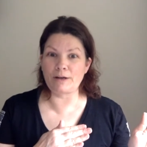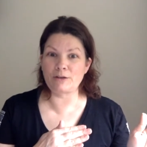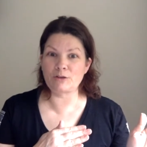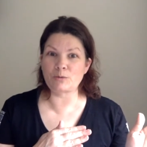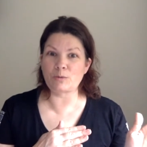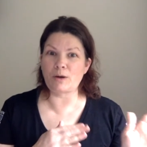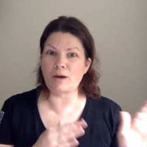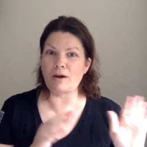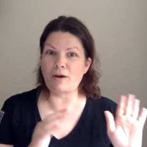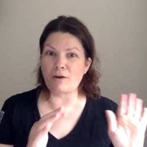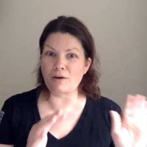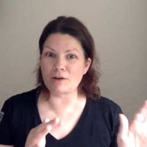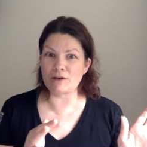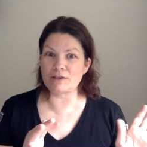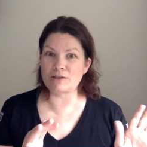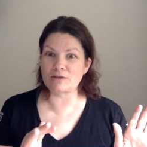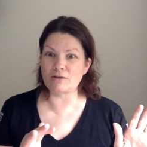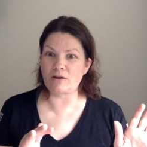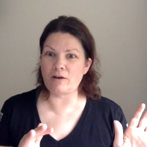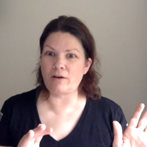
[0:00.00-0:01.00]
so I already
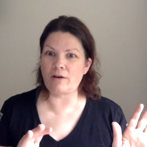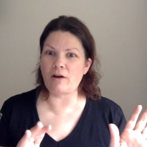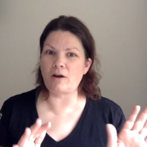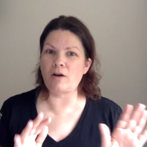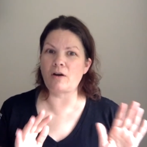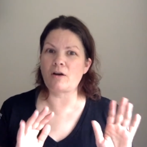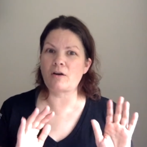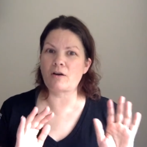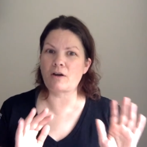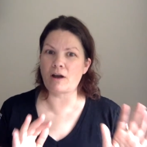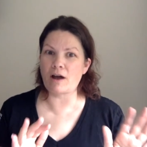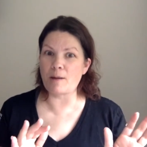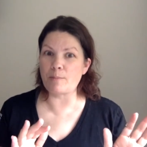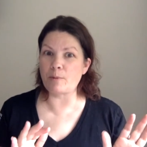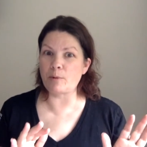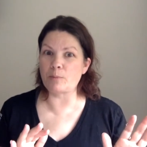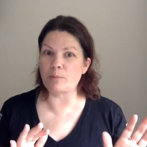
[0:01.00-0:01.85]
saw a couple